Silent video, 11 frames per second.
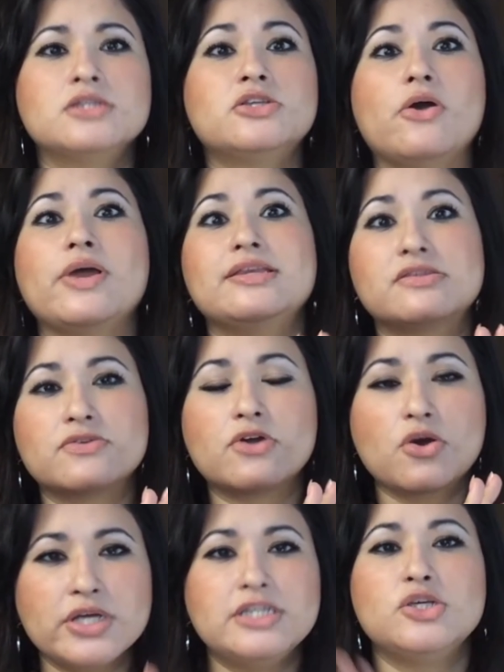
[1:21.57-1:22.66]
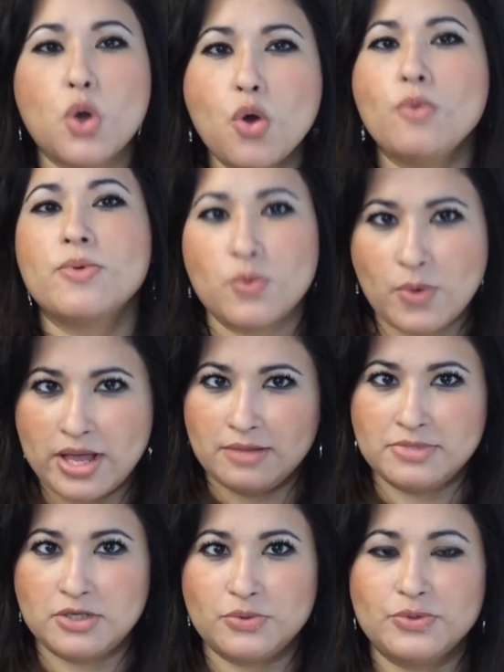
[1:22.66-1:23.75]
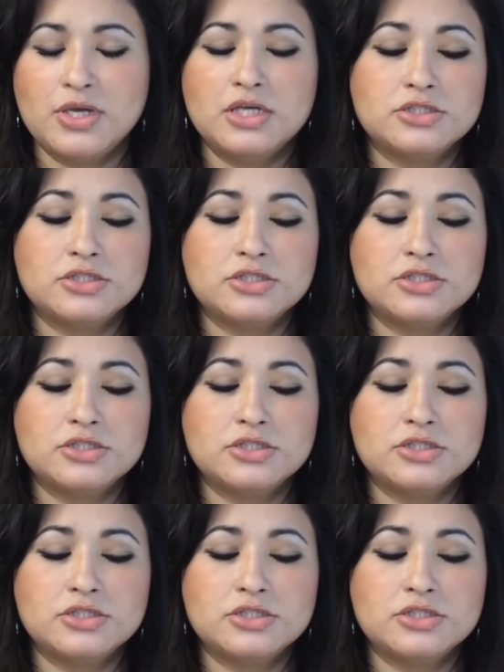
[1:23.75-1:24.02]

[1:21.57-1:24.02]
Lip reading: So it's going to overwhelm you.